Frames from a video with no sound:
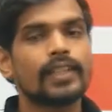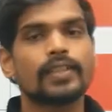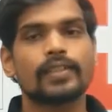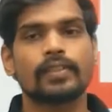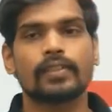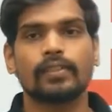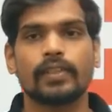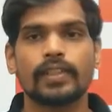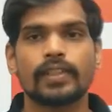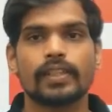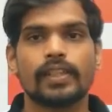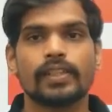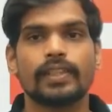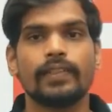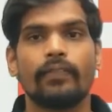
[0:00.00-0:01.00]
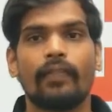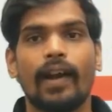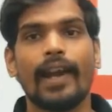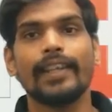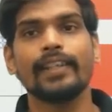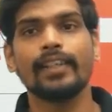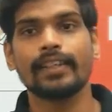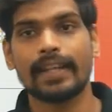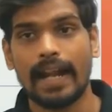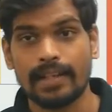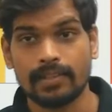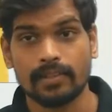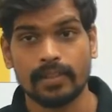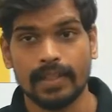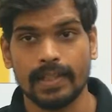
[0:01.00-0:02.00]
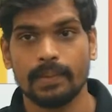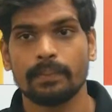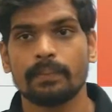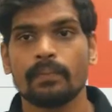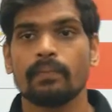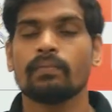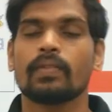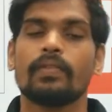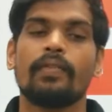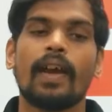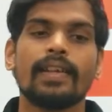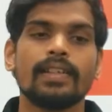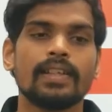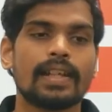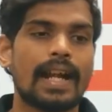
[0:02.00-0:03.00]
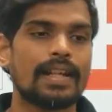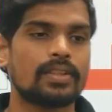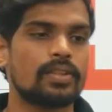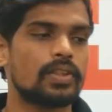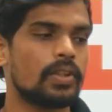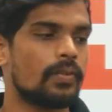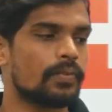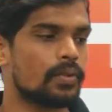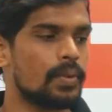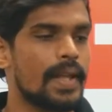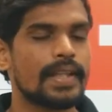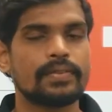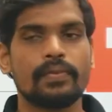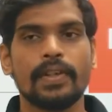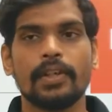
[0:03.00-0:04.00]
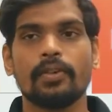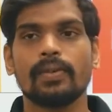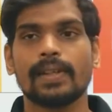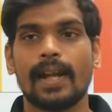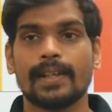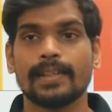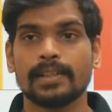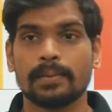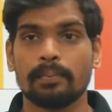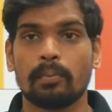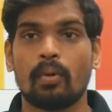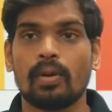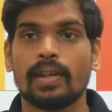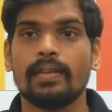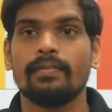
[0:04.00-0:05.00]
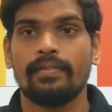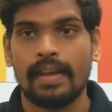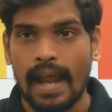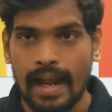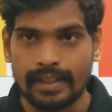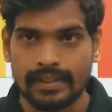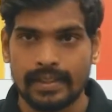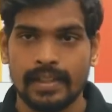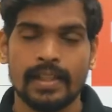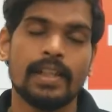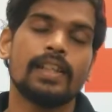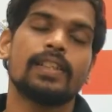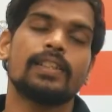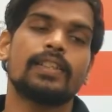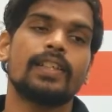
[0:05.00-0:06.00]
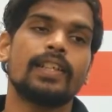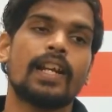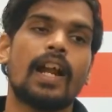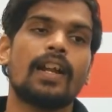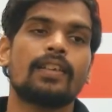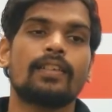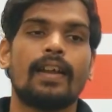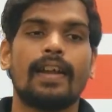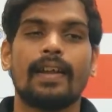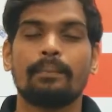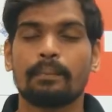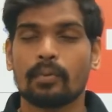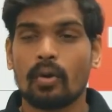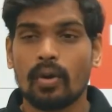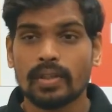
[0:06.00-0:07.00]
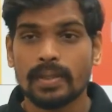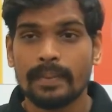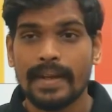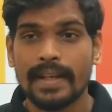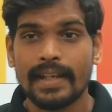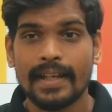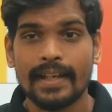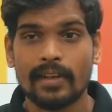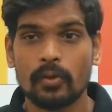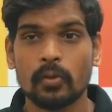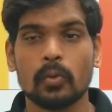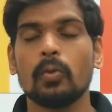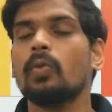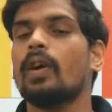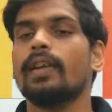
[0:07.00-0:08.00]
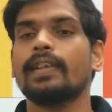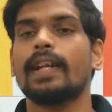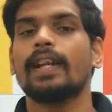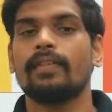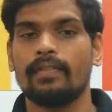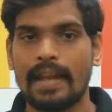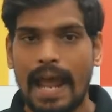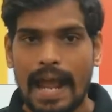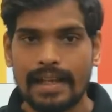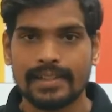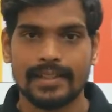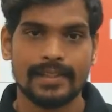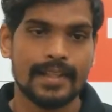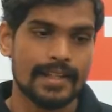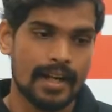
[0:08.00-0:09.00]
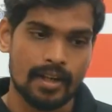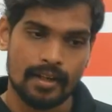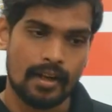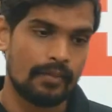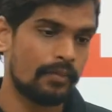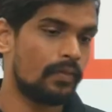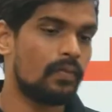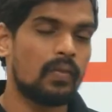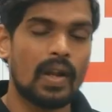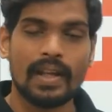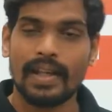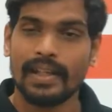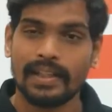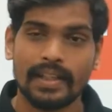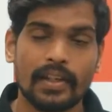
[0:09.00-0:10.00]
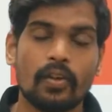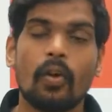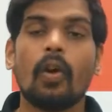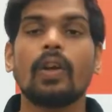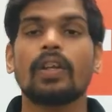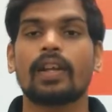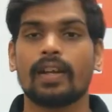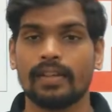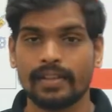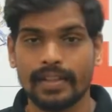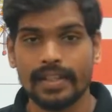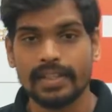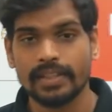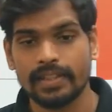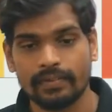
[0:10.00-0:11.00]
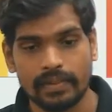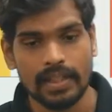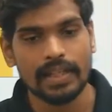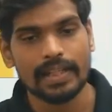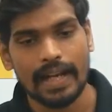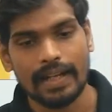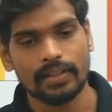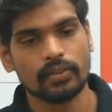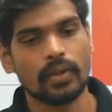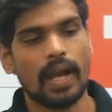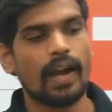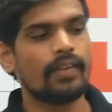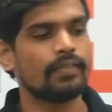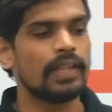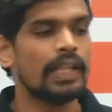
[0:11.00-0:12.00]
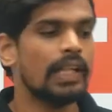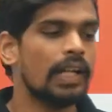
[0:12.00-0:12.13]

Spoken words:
us discuss the final category of today's video, that is important flags. There are approximately around 200 flags. There are 190 odd countries in the world, and you have